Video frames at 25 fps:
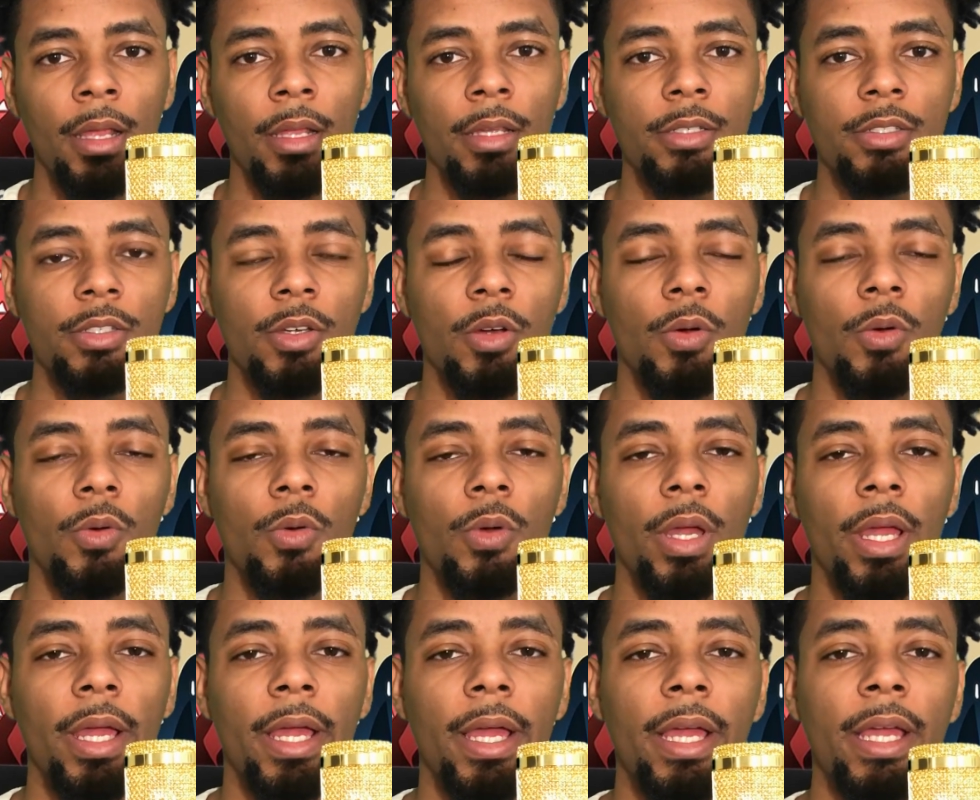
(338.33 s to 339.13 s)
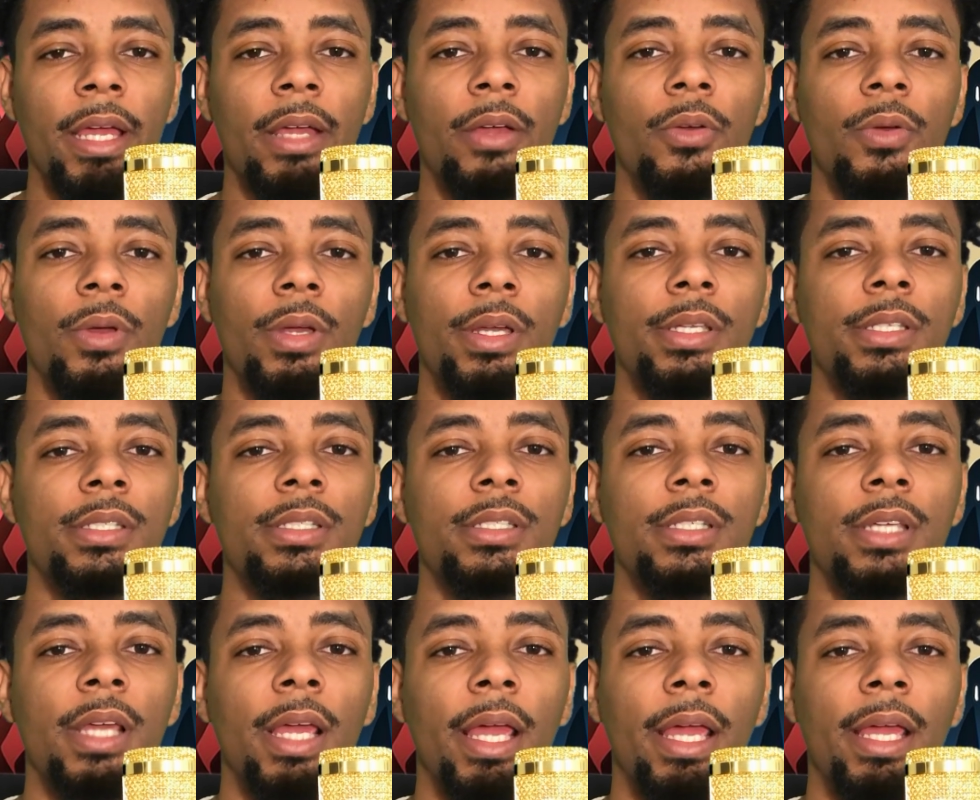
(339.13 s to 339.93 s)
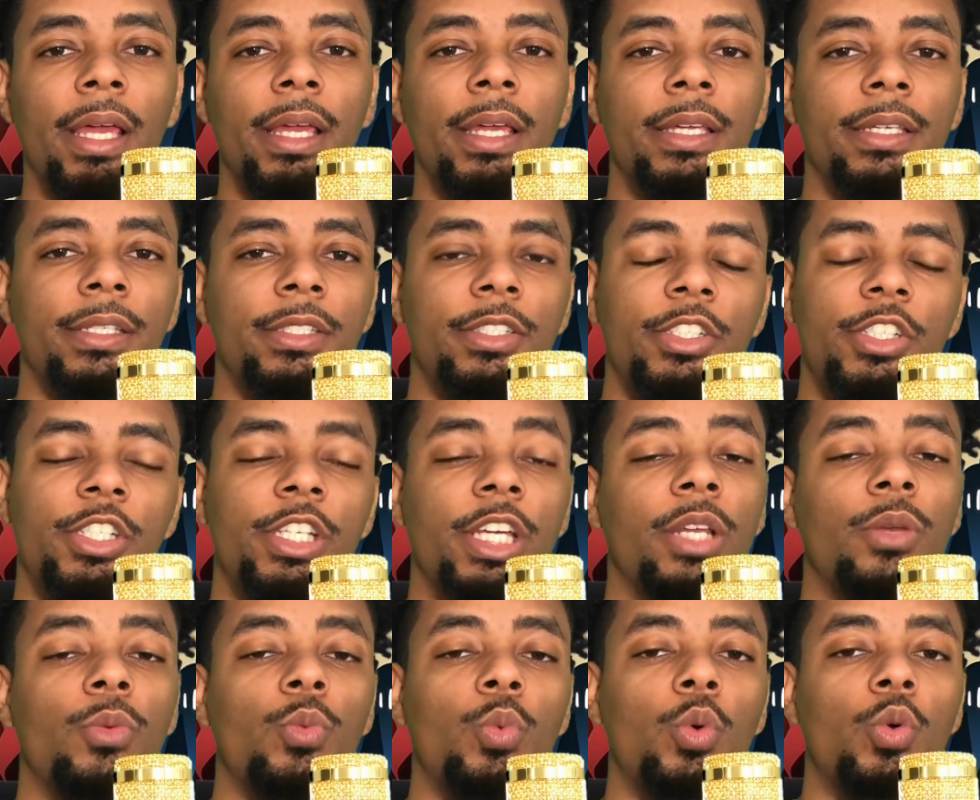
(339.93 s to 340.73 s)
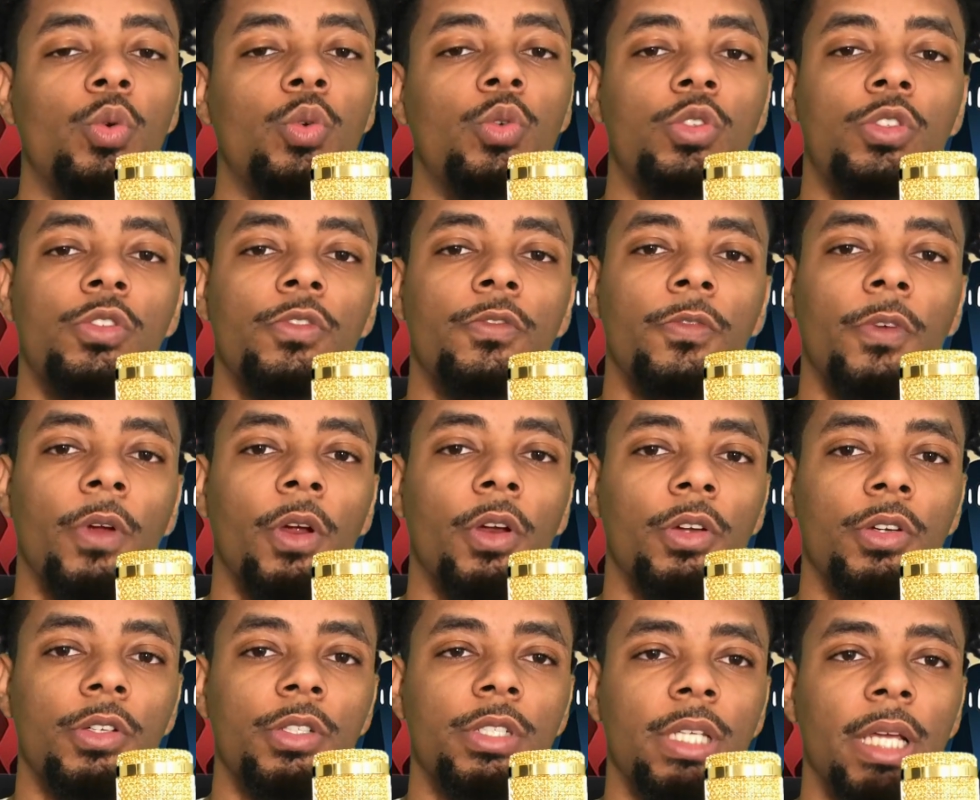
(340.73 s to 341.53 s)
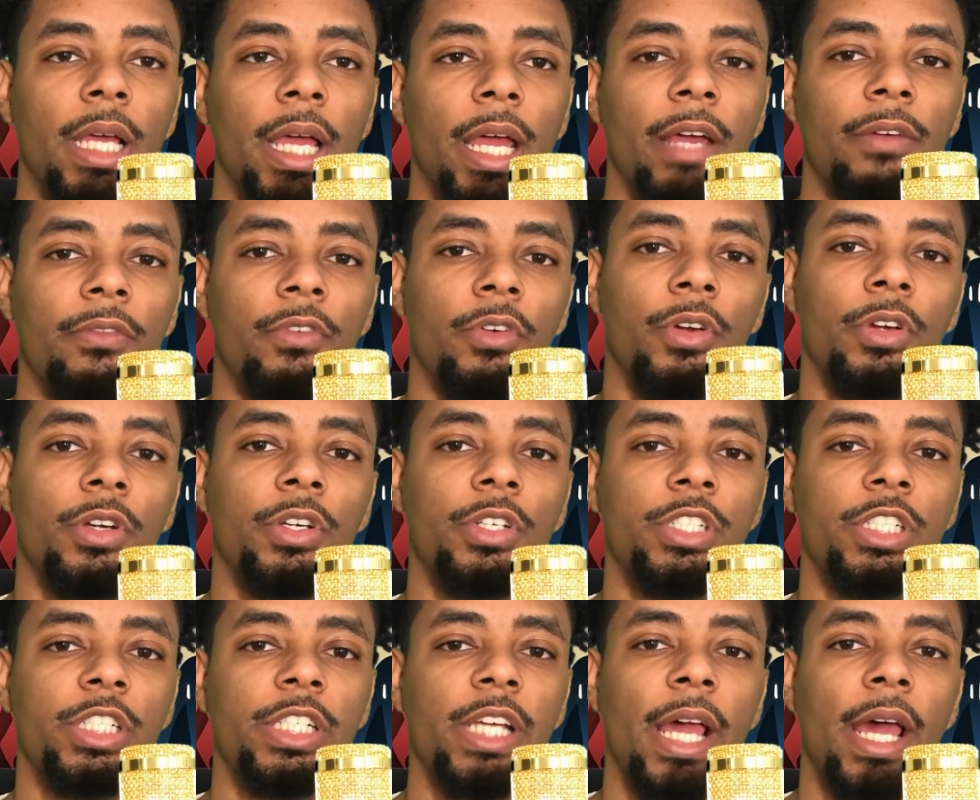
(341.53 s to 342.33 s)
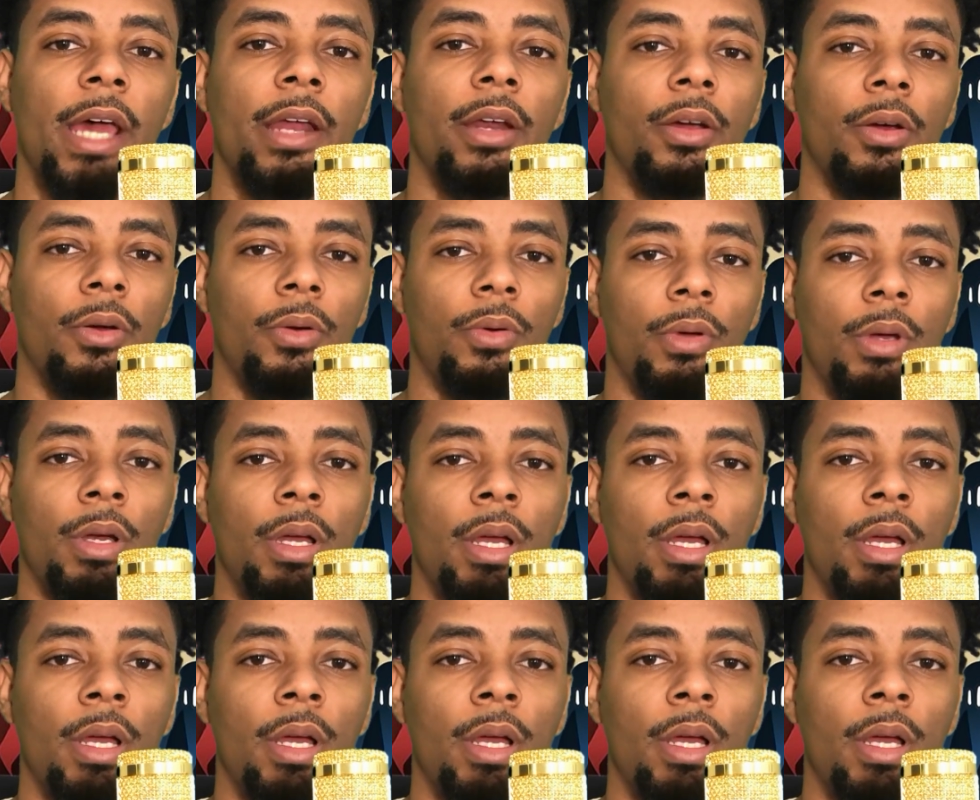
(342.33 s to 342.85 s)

so Igris is Jin-Woo's first ever shadow.